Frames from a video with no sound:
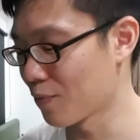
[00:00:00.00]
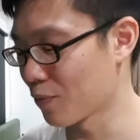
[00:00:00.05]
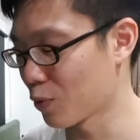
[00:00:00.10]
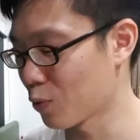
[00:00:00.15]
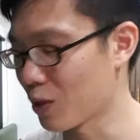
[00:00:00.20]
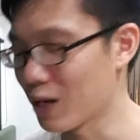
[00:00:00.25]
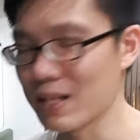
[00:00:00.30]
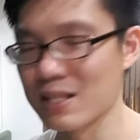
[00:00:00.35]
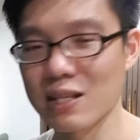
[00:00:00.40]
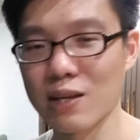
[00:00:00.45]

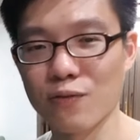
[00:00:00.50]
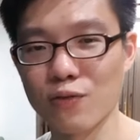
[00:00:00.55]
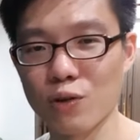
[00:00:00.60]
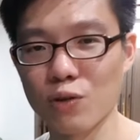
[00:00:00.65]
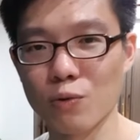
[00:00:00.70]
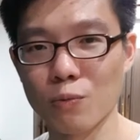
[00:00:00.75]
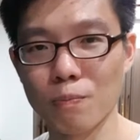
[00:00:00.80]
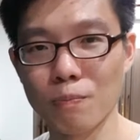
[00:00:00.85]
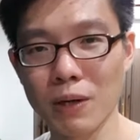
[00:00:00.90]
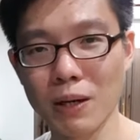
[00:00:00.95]
Whereas if
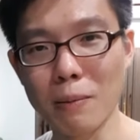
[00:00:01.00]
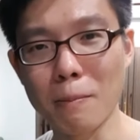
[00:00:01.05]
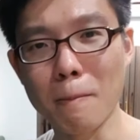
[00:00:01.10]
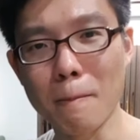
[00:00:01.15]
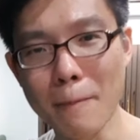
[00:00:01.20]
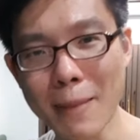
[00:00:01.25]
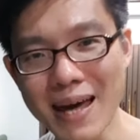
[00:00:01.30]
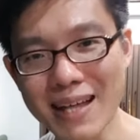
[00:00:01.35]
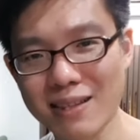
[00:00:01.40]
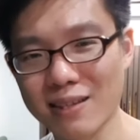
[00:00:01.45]
you pick
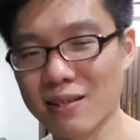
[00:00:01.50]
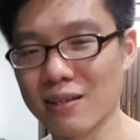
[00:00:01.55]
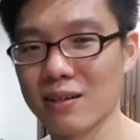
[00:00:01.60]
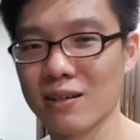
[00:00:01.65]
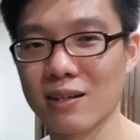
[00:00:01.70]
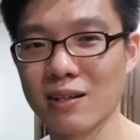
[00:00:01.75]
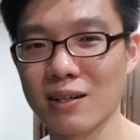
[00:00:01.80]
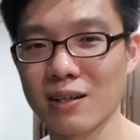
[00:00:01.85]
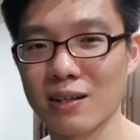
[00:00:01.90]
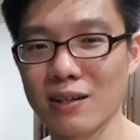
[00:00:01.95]
matte,
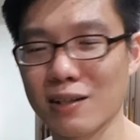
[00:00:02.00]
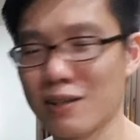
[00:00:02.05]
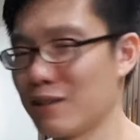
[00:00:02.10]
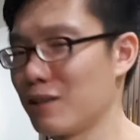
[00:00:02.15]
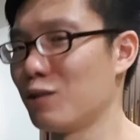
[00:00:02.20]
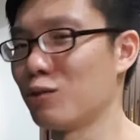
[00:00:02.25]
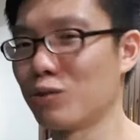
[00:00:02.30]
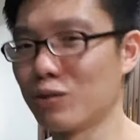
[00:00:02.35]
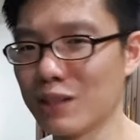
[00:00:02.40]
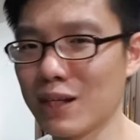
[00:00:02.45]

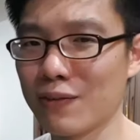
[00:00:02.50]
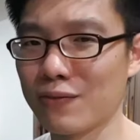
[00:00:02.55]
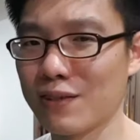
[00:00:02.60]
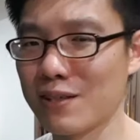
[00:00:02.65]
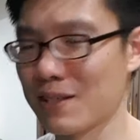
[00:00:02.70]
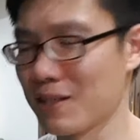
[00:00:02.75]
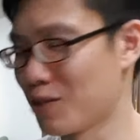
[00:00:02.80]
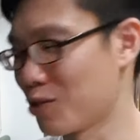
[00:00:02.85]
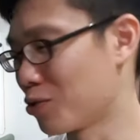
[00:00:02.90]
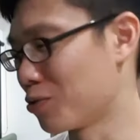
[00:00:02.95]
you don't have
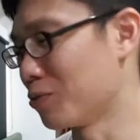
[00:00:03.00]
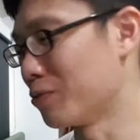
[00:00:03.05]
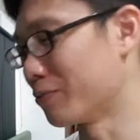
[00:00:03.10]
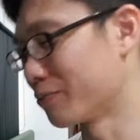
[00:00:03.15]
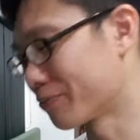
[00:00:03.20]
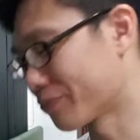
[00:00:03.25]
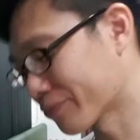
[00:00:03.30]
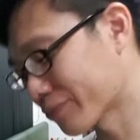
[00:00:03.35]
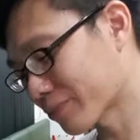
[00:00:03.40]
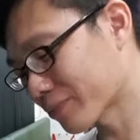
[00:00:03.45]
this issue.
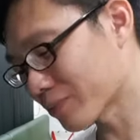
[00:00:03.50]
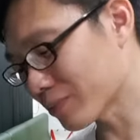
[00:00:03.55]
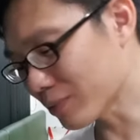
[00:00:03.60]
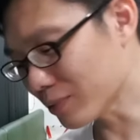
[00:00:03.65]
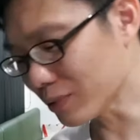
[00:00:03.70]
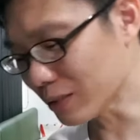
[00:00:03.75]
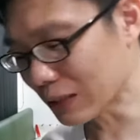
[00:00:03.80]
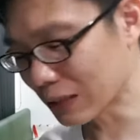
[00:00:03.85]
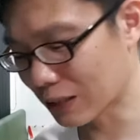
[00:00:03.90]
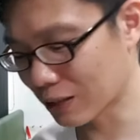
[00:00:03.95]

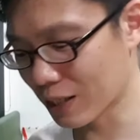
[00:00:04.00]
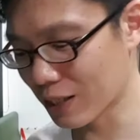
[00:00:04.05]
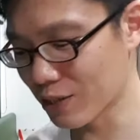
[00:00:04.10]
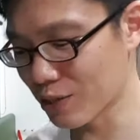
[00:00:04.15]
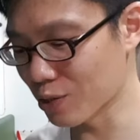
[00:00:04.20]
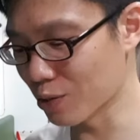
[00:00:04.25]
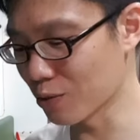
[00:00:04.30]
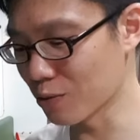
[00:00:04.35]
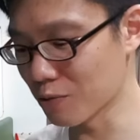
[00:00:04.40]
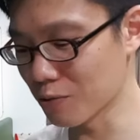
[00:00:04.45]
Okay,
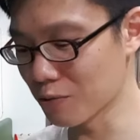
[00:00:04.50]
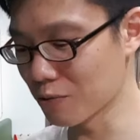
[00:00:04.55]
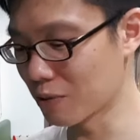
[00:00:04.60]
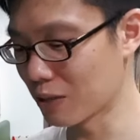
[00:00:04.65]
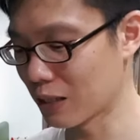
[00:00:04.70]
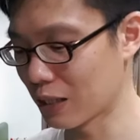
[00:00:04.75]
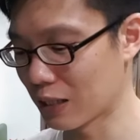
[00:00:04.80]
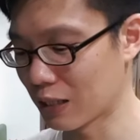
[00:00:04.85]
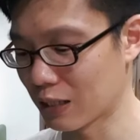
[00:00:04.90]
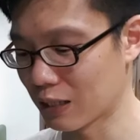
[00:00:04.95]
so
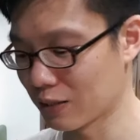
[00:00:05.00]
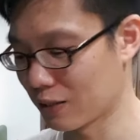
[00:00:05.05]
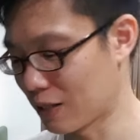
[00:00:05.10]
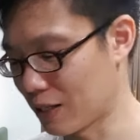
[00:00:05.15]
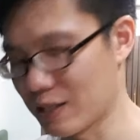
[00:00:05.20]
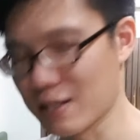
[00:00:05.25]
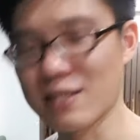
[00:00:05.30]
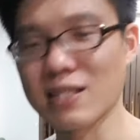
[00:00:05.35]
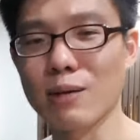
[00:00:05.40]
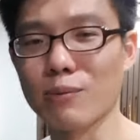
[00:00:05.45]

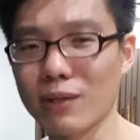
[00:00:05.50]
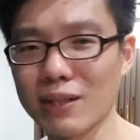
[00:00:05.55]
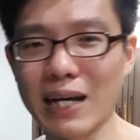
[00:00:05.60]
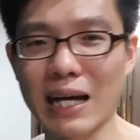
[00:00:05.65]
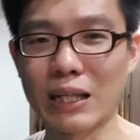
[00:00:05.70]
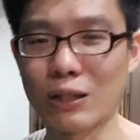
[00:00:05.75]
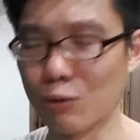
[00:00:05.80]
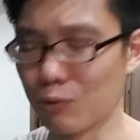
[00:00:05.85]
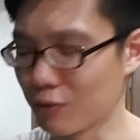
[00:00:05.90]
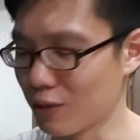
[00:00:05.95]
there's just something
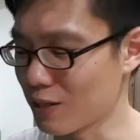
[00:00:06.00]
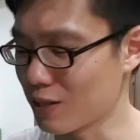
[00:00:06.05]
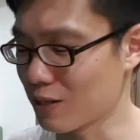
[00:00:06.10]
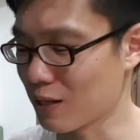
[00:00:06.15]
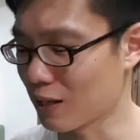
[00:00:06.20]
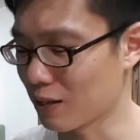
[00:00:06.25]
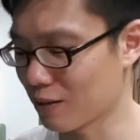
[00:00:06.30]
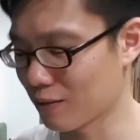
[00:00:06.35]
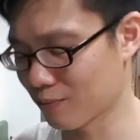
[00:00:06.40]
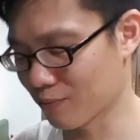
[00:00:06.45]
I noticed,
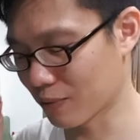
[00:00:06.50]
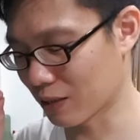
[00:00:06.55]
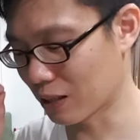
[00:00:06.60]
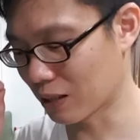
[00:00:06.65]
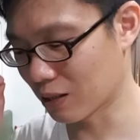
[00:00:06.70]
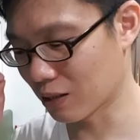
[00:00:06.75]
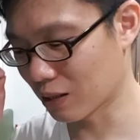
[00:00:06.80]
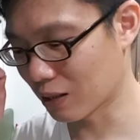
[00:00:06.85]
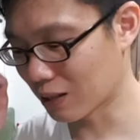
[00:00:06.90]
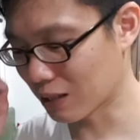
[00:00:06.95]
that
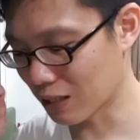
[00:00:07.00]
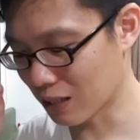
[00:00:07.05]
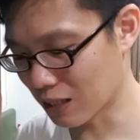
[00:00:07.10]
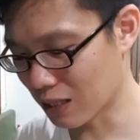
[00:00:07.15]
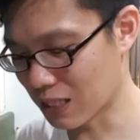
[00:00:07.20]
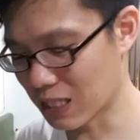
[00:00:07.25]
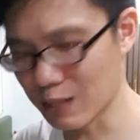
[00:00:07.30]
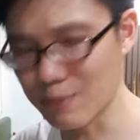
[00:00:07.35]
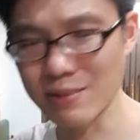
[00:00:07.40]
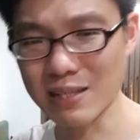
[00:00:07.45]

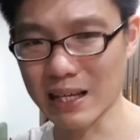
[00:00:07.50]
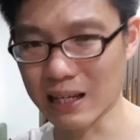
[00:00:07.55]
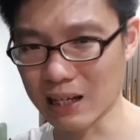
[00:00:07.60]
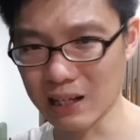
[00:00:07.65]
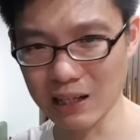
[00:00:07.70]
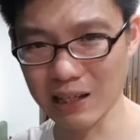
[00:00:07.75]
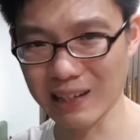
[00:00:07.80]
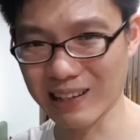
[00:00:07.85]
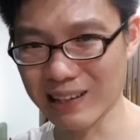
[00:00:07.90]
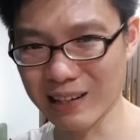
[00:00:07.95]
it seems like
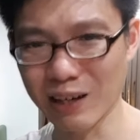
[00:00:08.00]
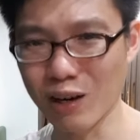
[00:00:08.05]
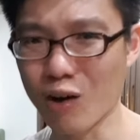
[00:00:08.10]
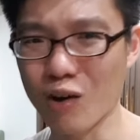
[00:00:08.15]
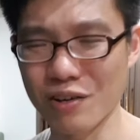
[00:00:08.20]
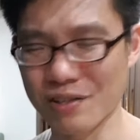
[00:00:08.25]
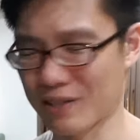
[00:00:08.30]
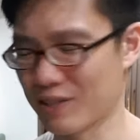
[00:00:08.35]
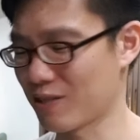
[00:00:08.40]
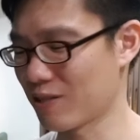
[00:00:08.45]

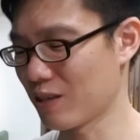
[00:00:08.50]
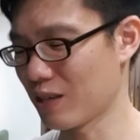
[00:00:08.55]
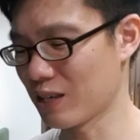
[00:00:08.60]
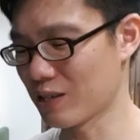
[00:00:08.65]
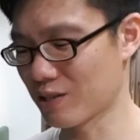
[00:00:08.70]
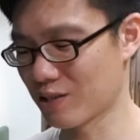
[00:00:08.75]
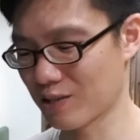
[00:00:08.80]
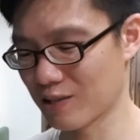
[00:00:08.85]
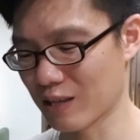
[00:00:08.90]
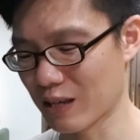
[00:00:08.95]
gloss
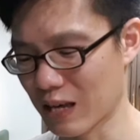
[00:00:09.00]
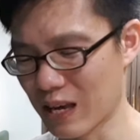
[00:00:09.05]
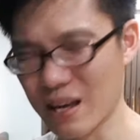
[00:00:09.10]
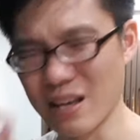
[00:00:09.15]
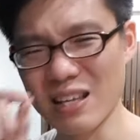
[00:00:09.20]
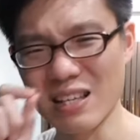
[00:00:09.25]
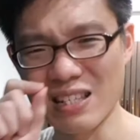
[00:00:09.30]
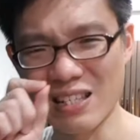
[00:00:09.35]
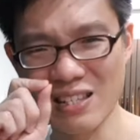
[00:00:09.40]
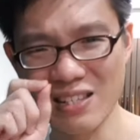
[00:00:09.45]
is
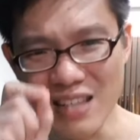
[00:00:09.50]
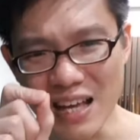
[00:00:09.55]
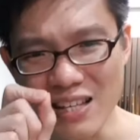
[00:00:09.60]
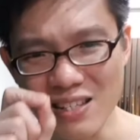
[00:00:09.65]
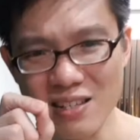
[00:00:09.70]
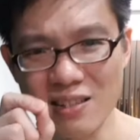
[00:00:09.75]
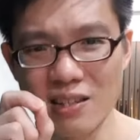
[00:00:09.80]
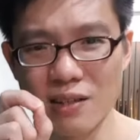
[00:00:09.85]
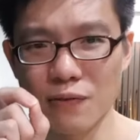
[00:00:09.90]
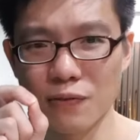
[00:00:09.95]

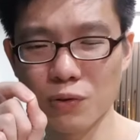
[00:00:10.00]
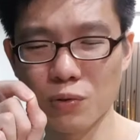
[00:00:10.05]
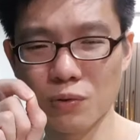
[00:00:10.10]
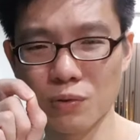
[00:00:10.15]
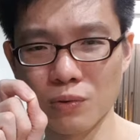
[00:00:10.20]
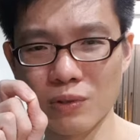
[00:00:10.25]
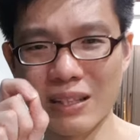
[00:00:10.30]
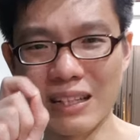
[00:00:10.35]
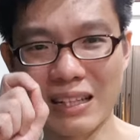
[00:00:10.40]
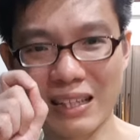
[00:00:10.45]
sensitive
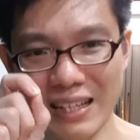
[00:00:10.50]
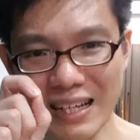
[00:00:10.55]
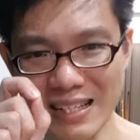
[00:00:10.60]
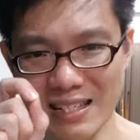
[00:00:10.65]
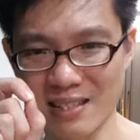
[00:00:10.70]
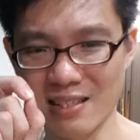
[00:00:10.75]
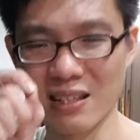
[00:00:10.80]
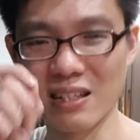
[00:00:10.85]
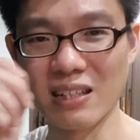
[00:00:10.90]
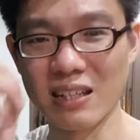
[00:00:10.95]
to
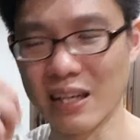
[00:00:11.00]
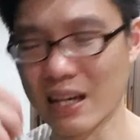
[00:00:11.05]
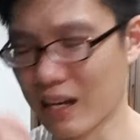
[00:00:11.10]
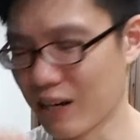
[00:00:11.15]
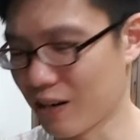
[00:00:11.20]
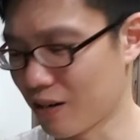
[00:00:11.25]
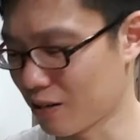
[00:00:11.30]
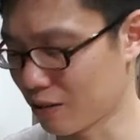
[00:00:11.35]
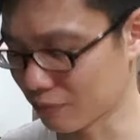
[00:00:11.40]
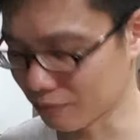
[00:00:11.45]
dust in the
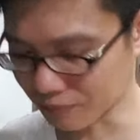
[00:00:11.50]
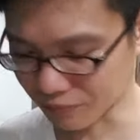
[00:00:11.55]
air.